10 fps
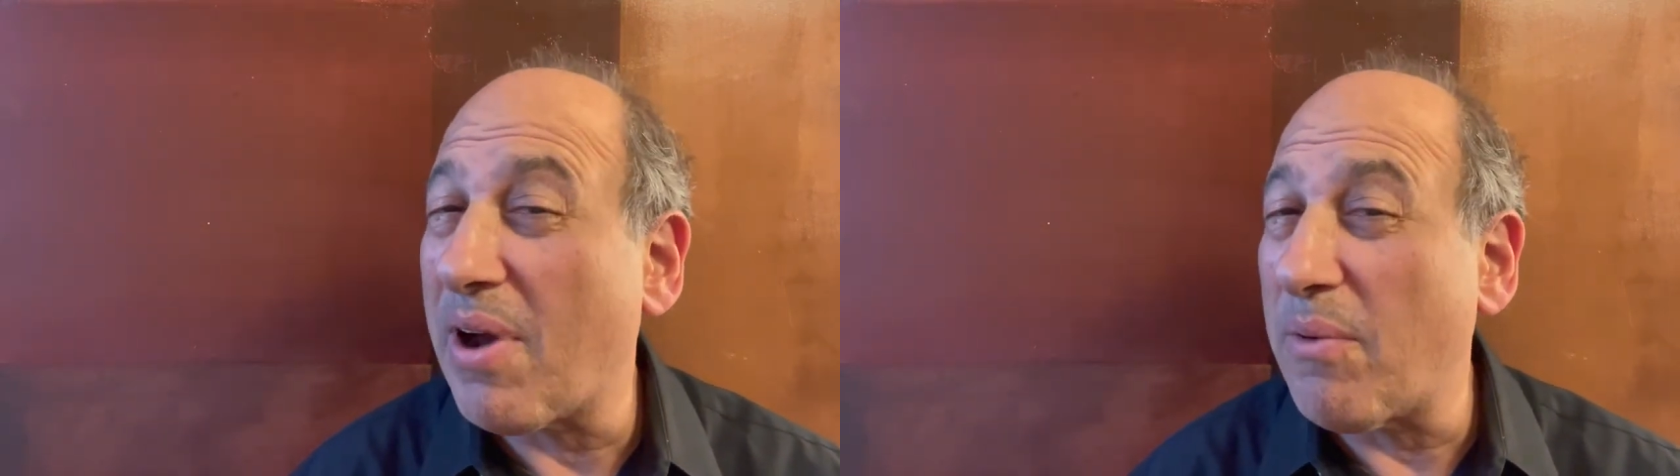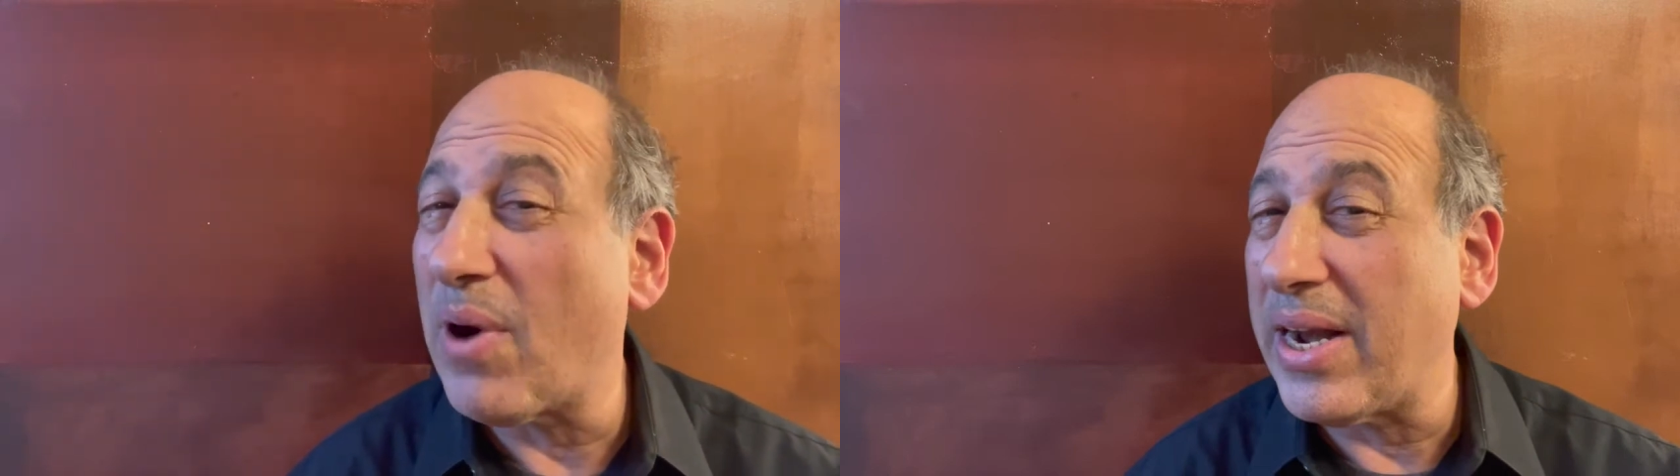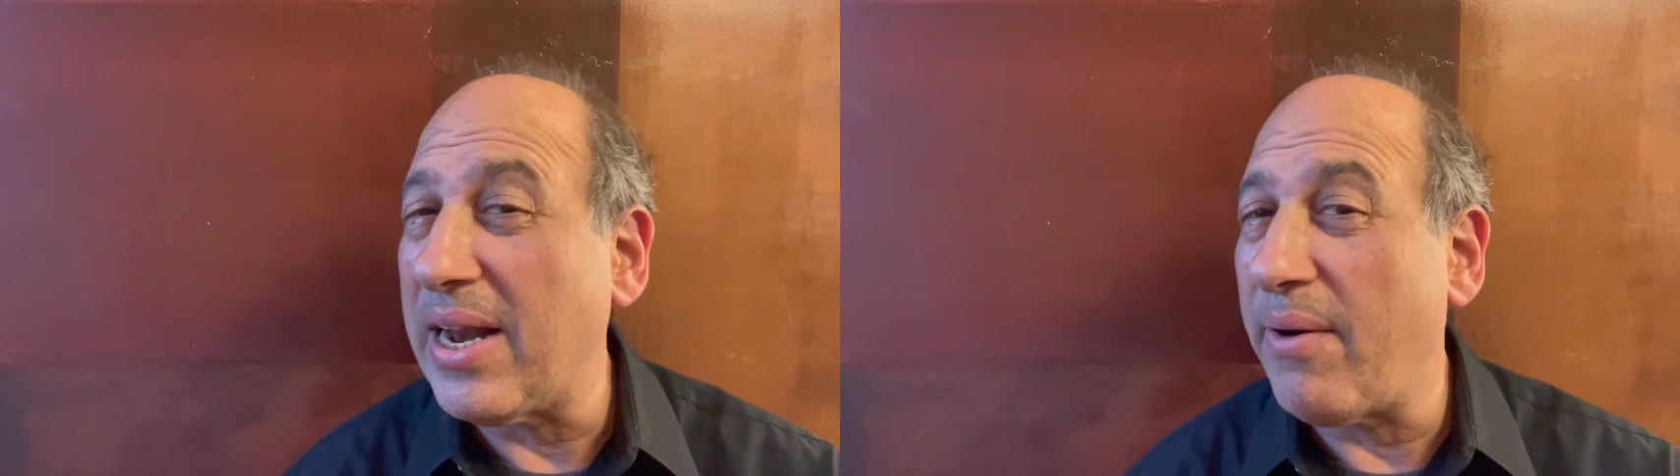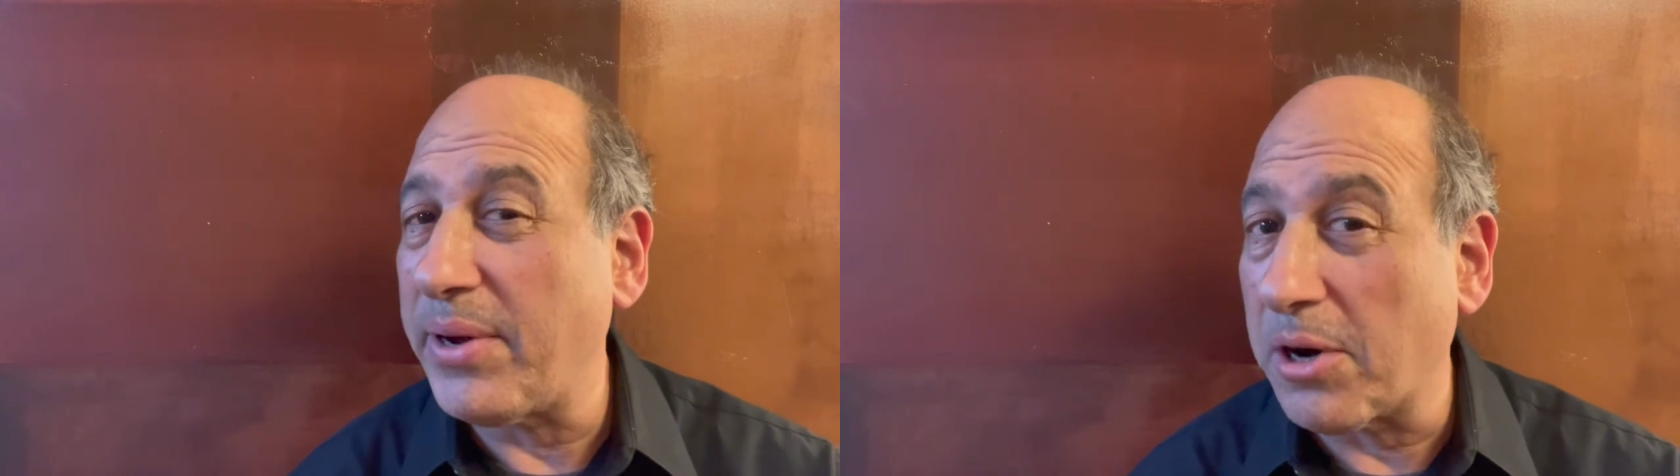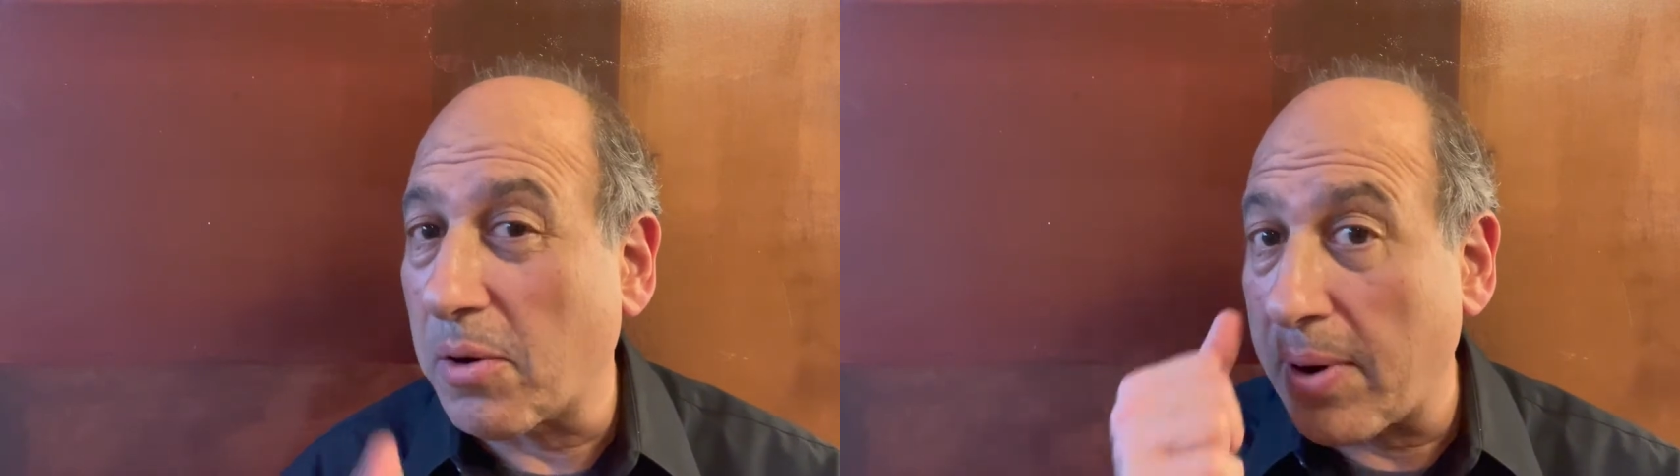at right now in
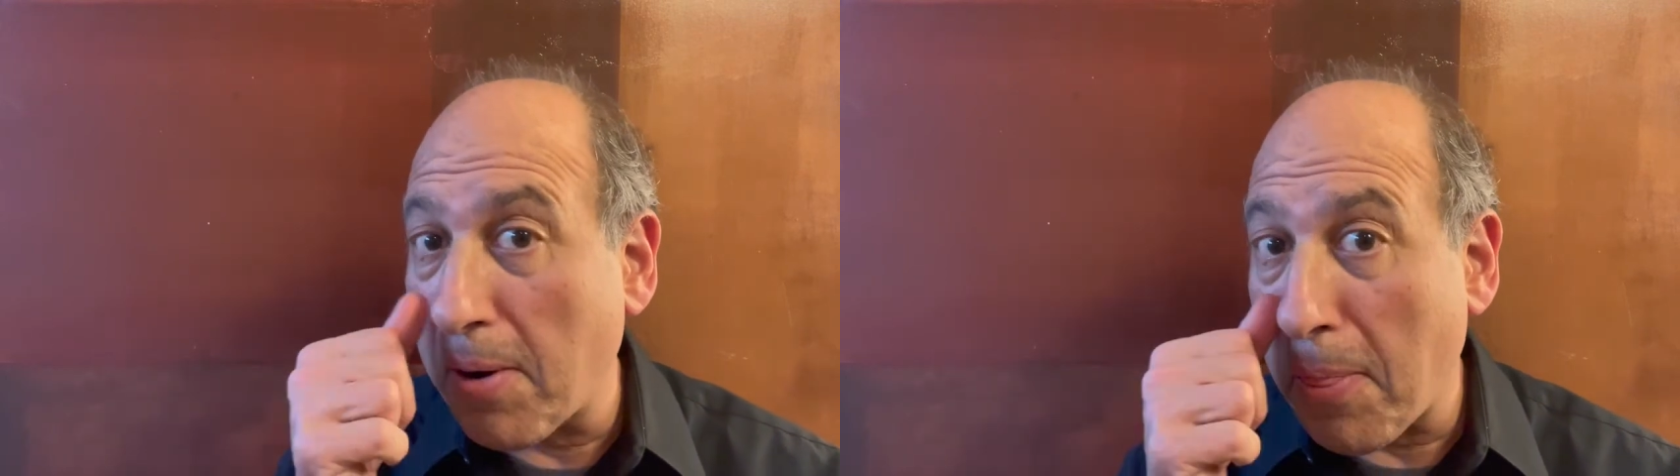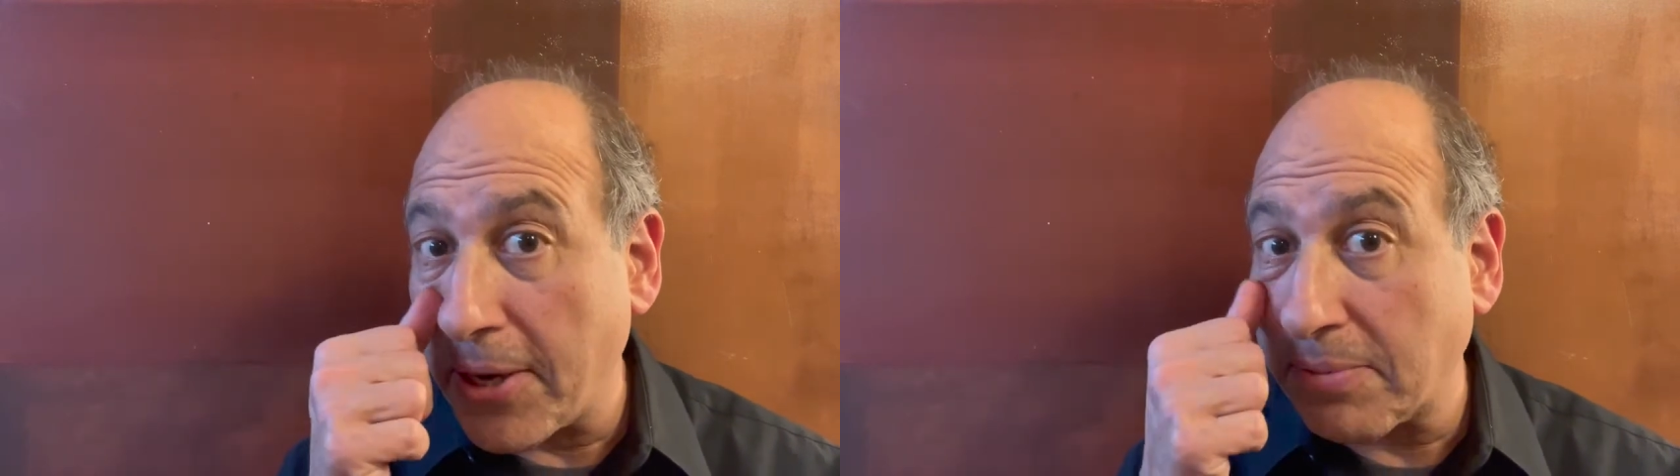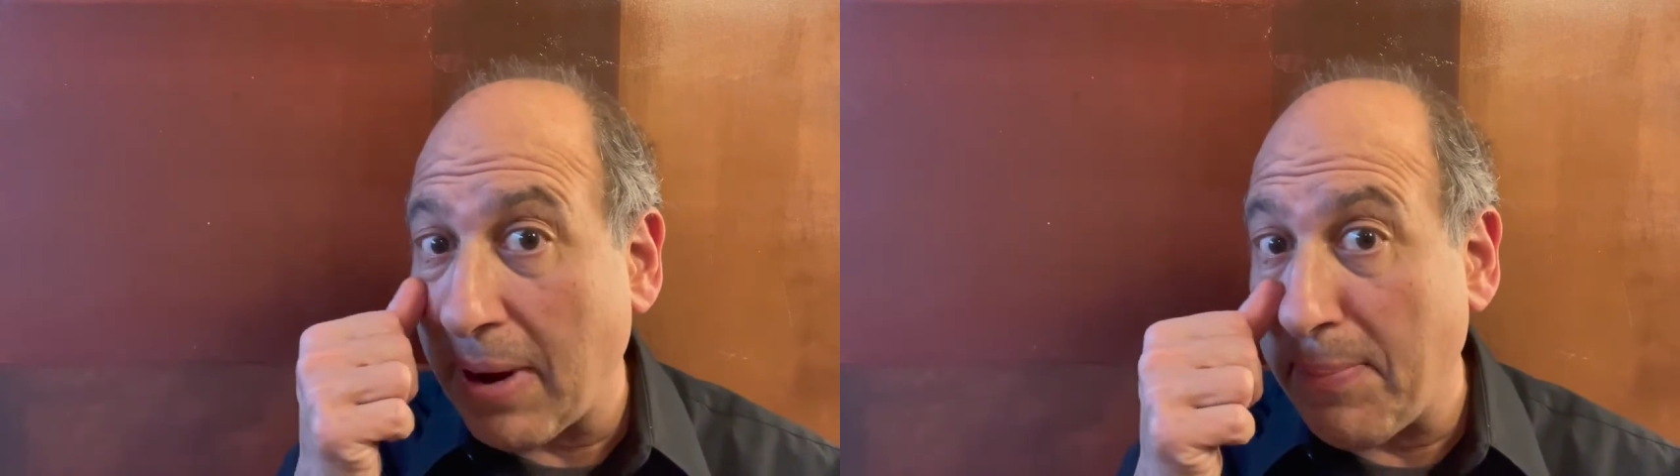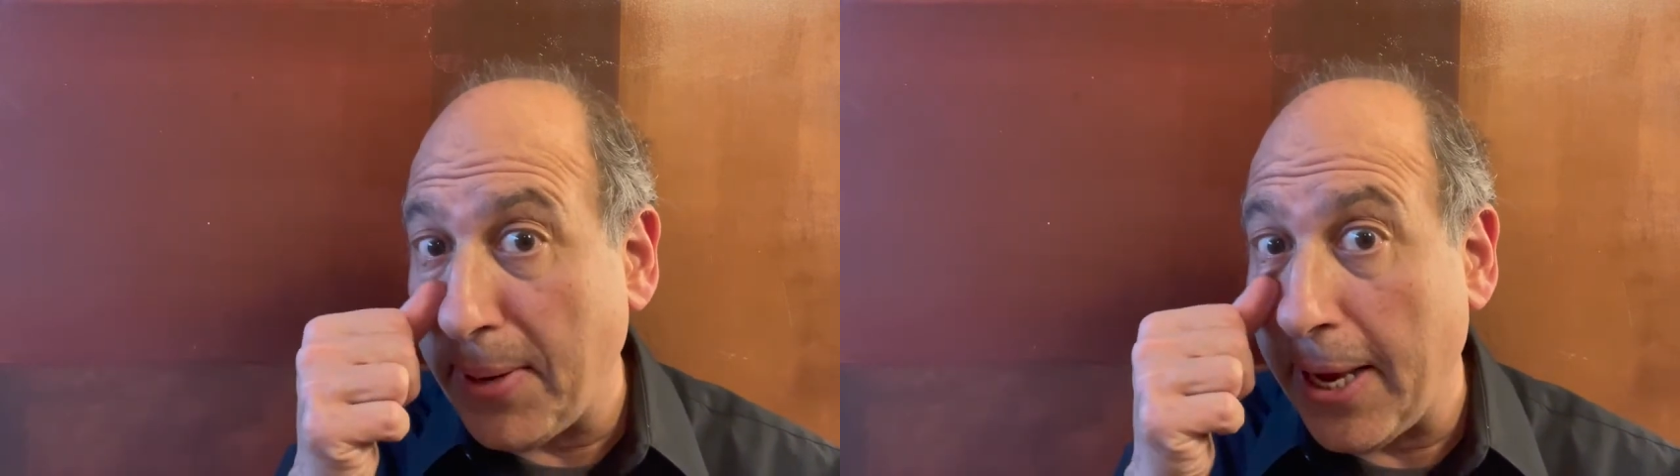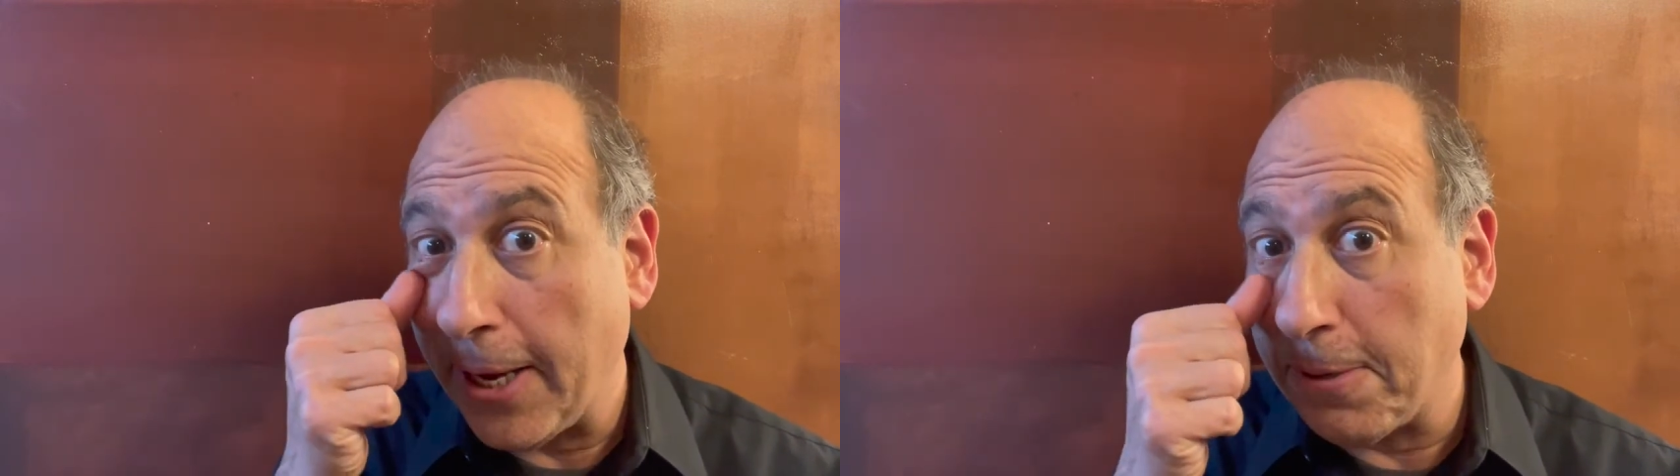your career, this might be it.